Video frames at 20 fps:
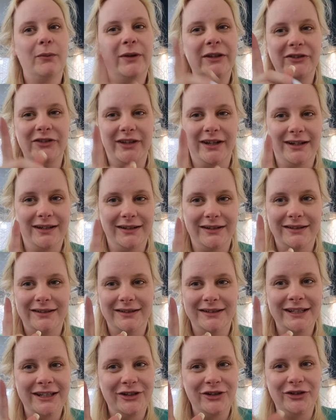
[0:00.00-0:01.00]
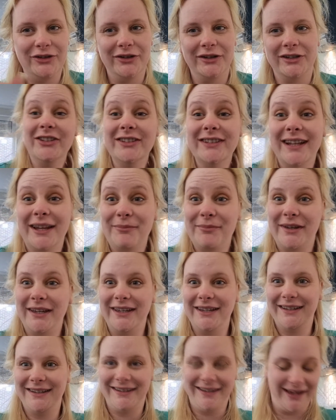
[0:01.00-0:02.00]
1 second. Need to do, just let
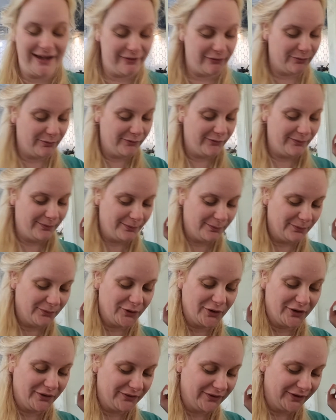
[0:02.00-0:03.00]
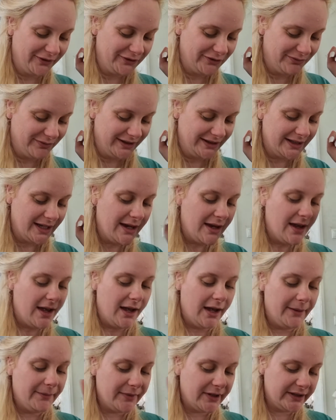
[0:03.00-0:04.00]
me have more of those beans.
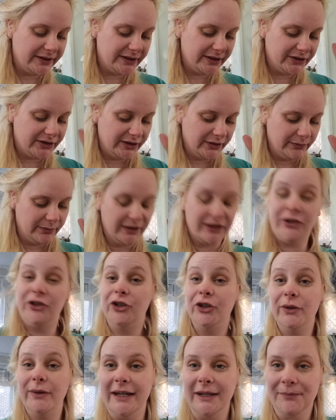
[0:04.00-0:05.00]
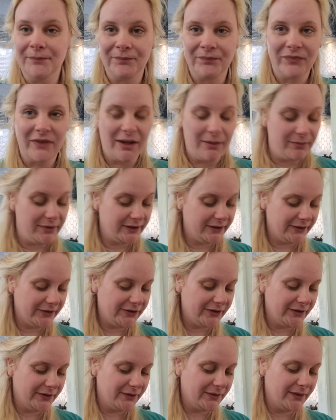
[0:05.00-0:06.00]
Because they're still a bit chewy, but they're
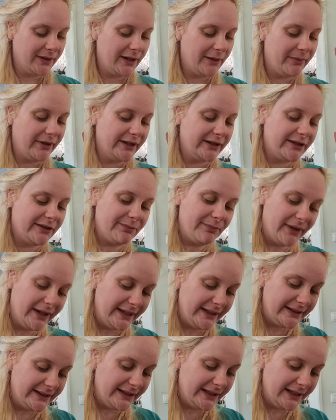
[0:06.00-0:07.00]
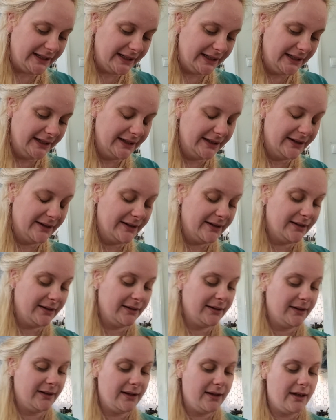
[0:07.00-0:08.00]
also a bit spicy
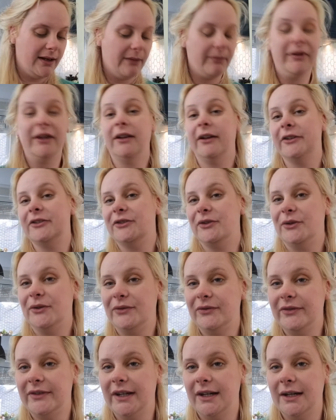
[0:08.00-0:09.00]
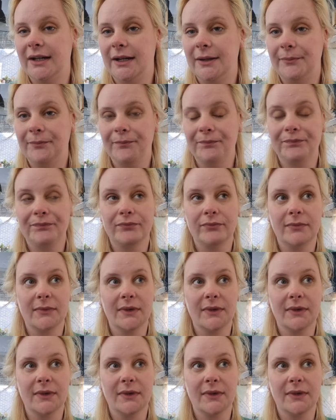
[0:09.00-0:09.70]
because of the